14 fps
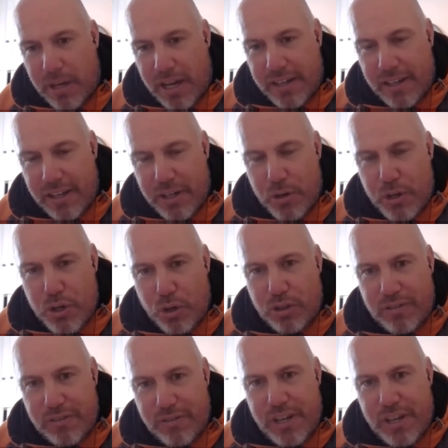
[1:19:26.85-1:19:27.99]
But I know you're
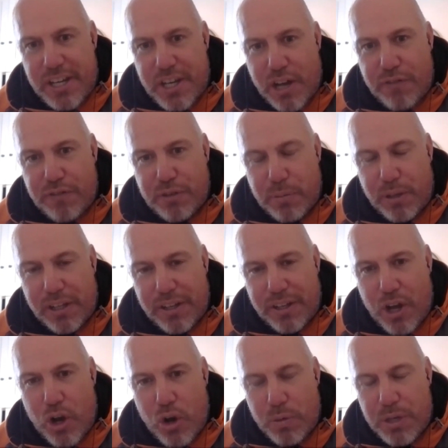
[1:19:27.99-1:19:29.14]
really comfortable and
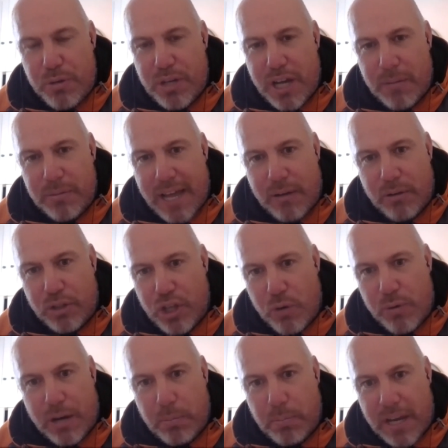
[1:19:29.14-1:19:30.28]
at home when you come down,
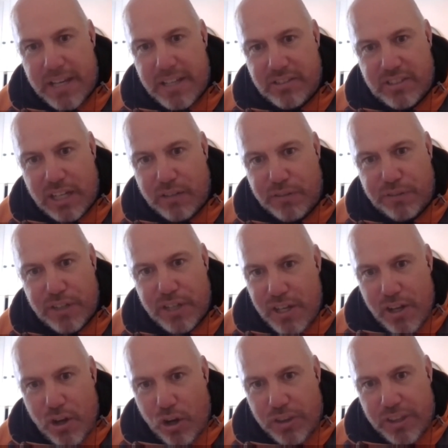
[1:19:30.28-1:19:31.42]
going out by yourself
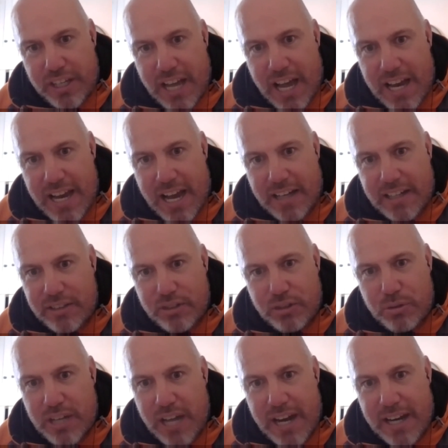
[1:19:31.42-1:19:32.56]
on the kayak and
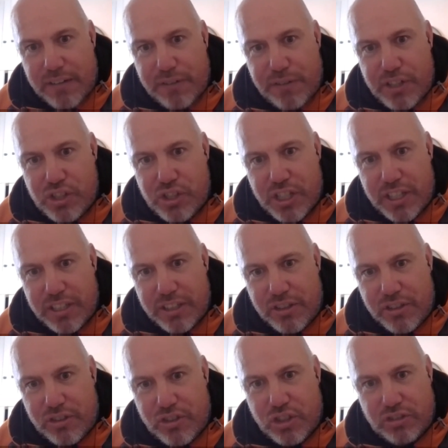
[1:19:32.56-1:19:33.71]
doing kayak fishing
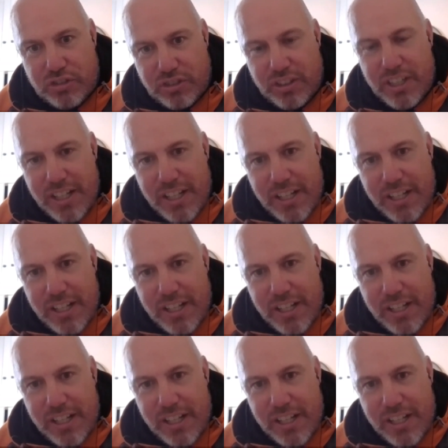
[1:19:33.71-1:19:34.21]
and just